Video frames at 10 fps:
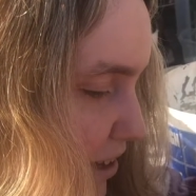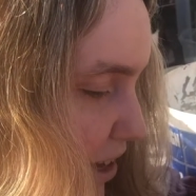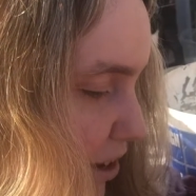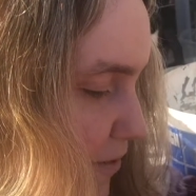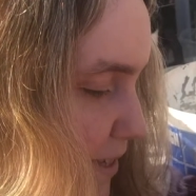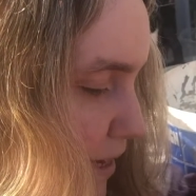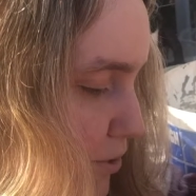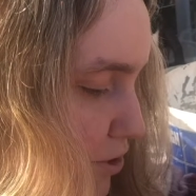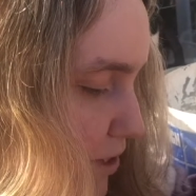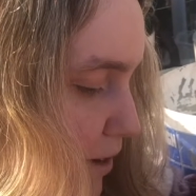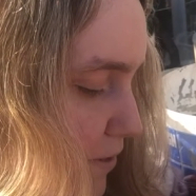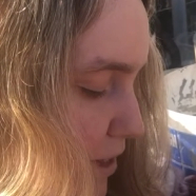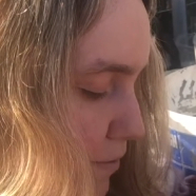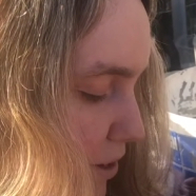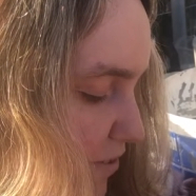Obviously I'm doing
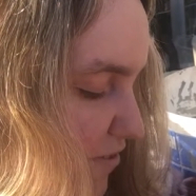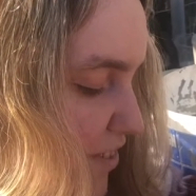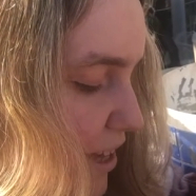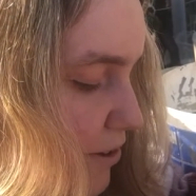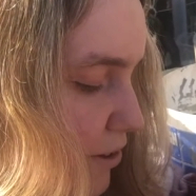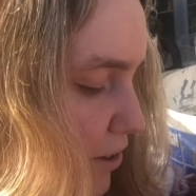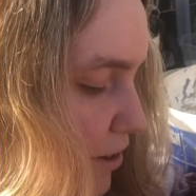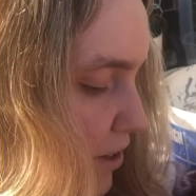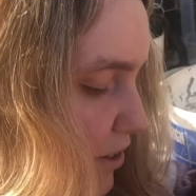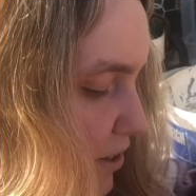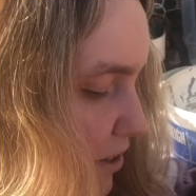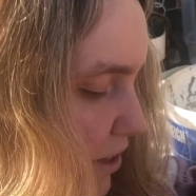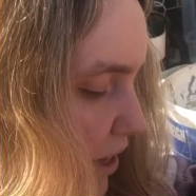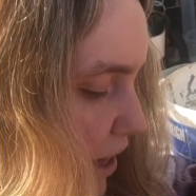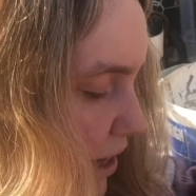everything by feel.
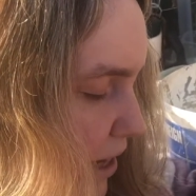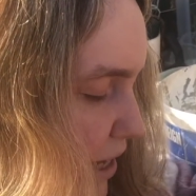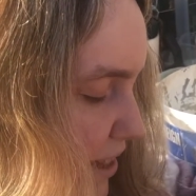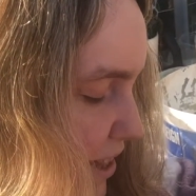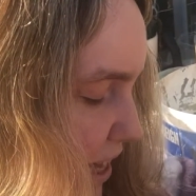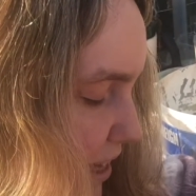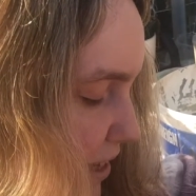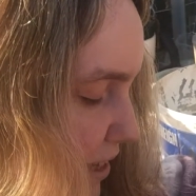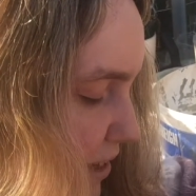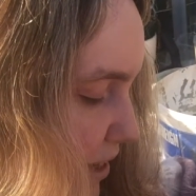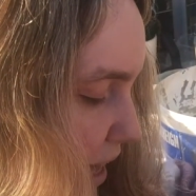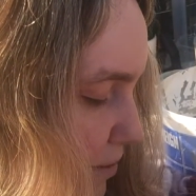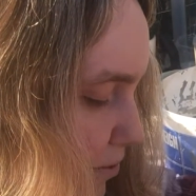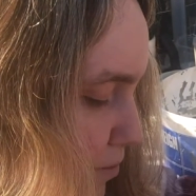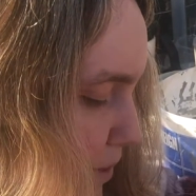I think that
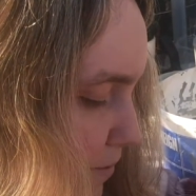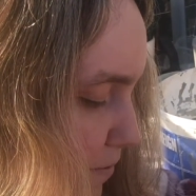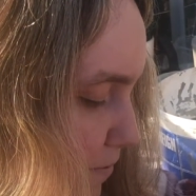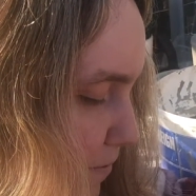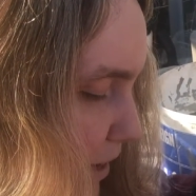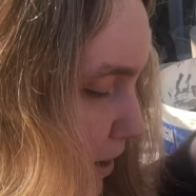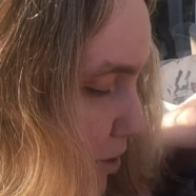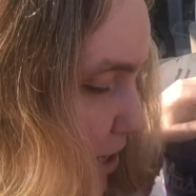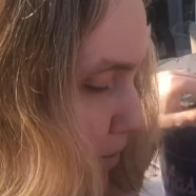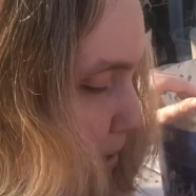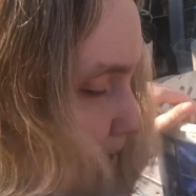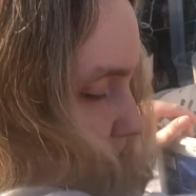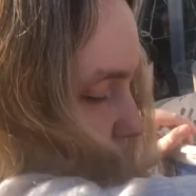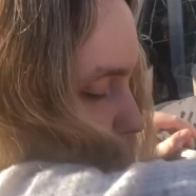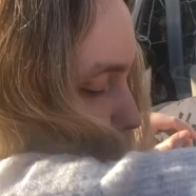will be fine. I'm just going to put a
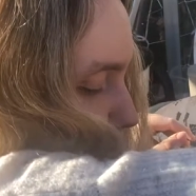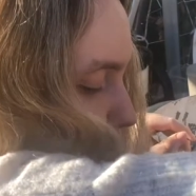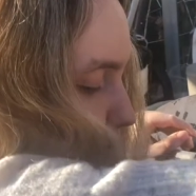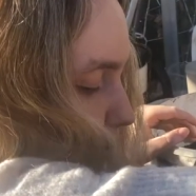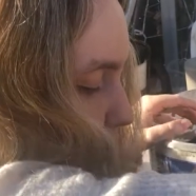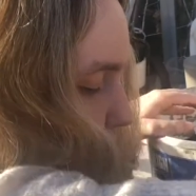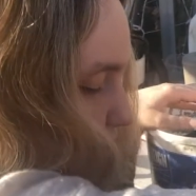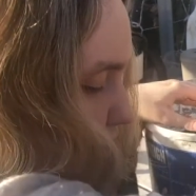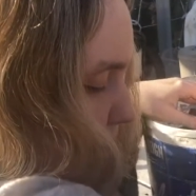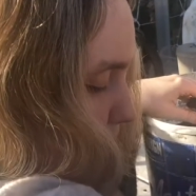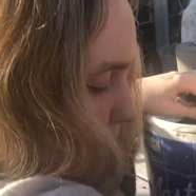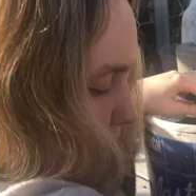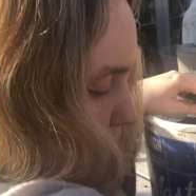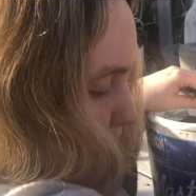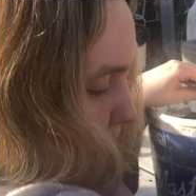tiny bit more actually,
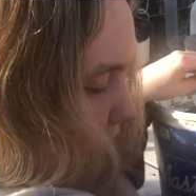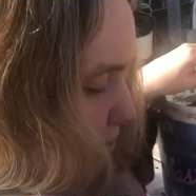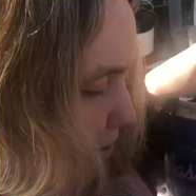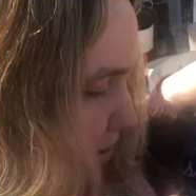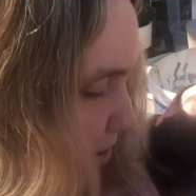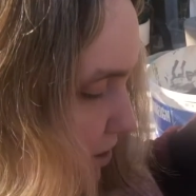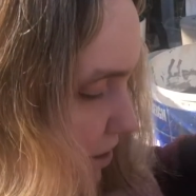because why not?